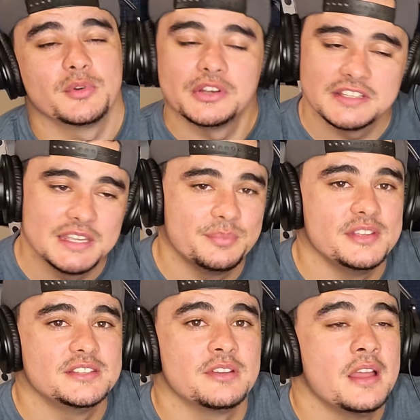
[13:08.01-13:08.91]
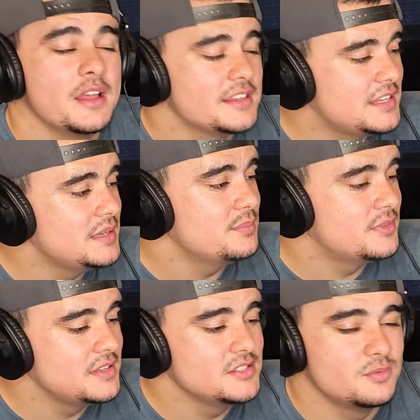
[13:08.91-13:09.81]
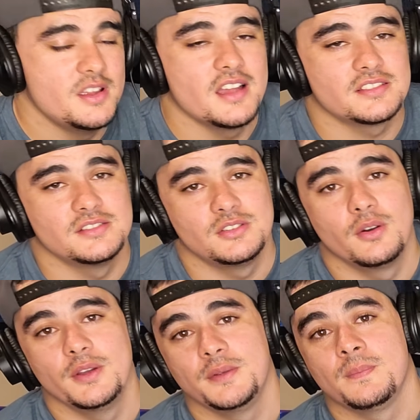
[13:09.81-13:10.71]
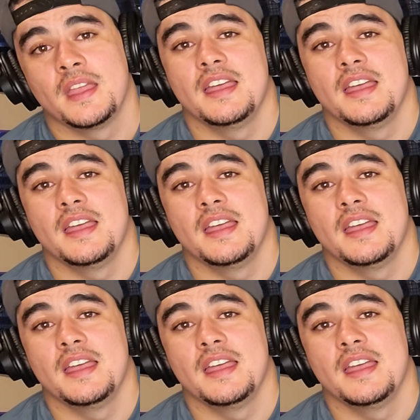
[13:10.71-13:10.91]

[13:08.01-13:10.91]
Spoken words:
We're going to keep these reactions going.